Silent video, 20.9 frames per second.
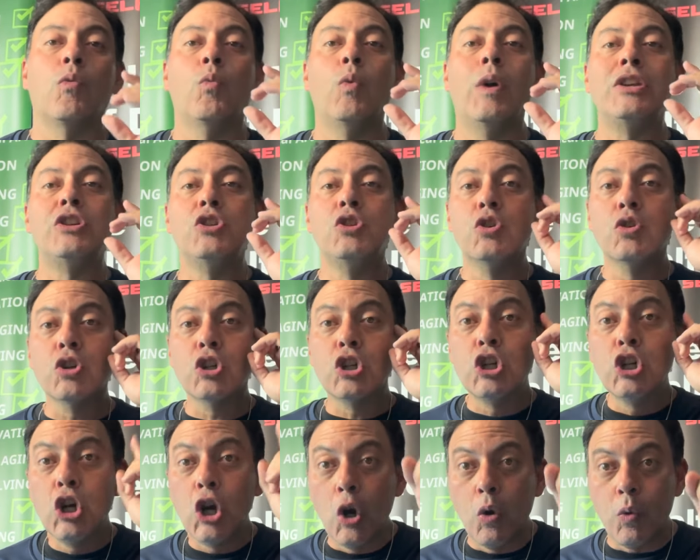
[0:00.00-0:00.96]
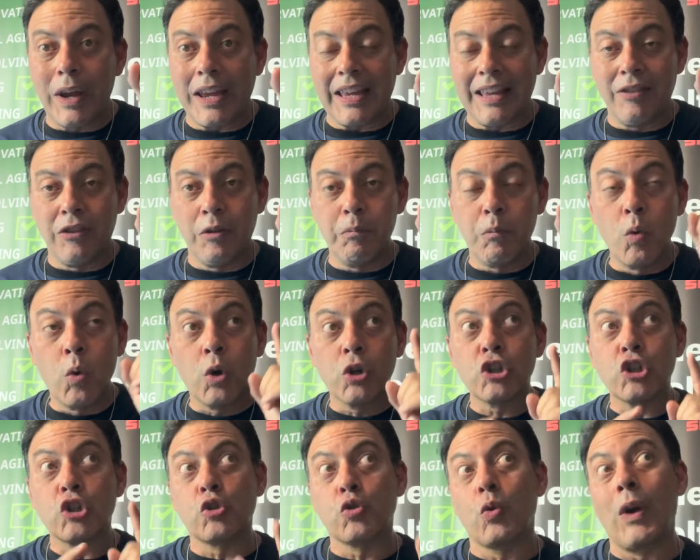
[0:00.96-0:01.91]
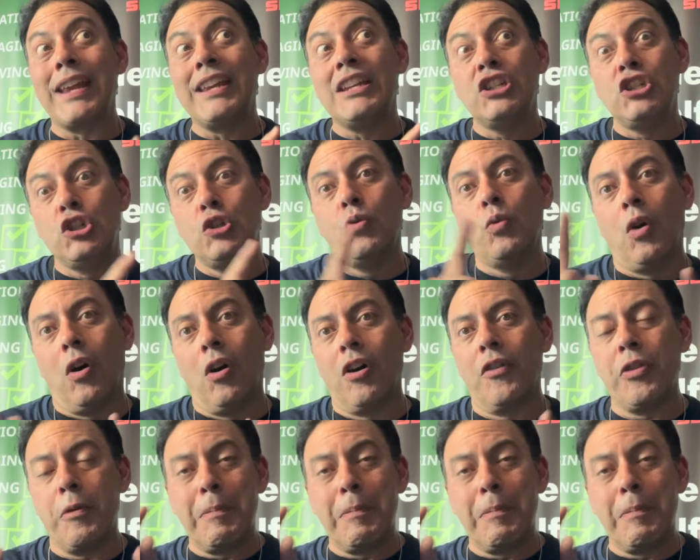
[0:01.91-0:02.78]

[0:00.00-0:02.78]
When you're going, the more trained you are, the